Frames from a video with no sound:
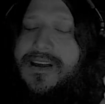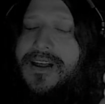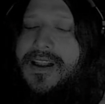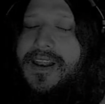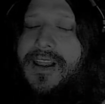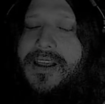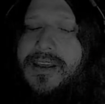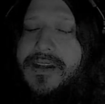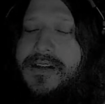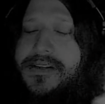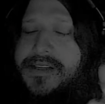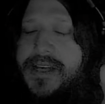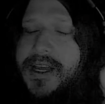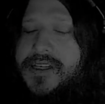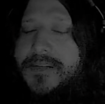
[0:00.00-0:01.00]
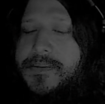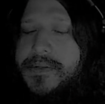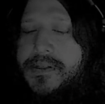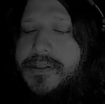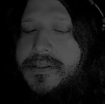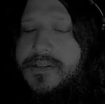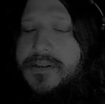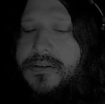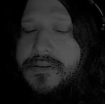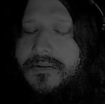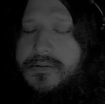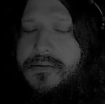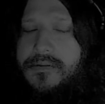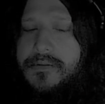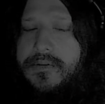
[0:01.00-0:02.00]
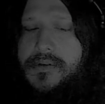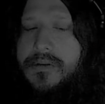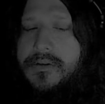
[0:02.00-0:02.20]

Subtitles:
Like an attachment to